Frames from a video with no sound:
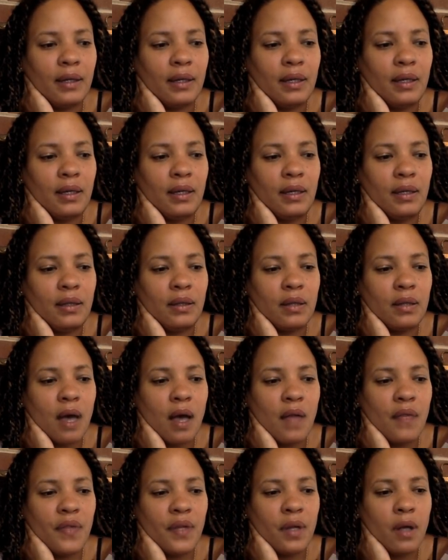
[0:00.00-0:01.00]
He
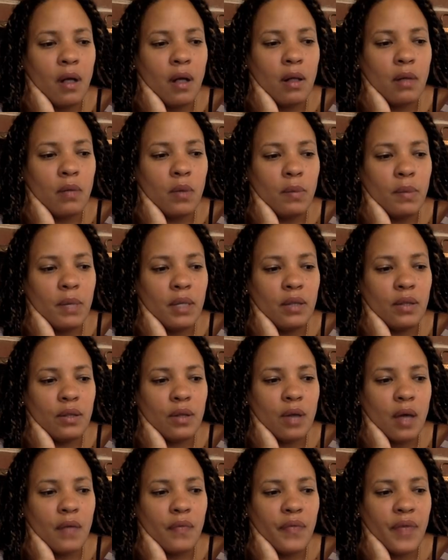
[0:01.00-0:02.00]
thought that all women
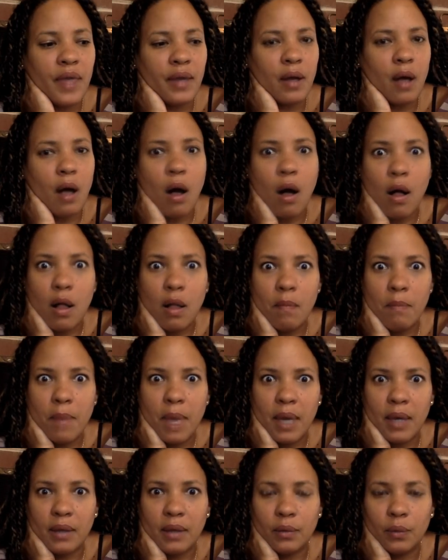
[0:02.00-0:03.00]
thought that all
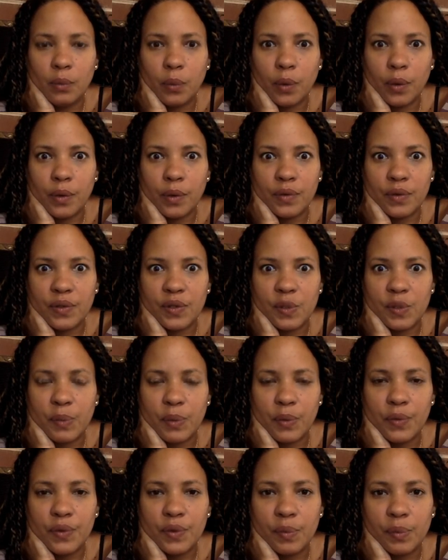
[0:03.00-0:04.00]
men were
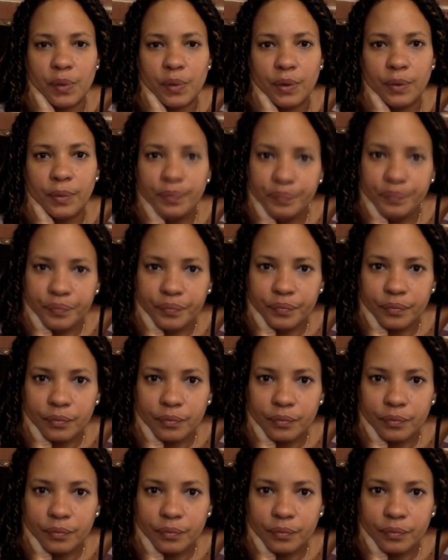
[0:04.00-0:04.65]
disposable.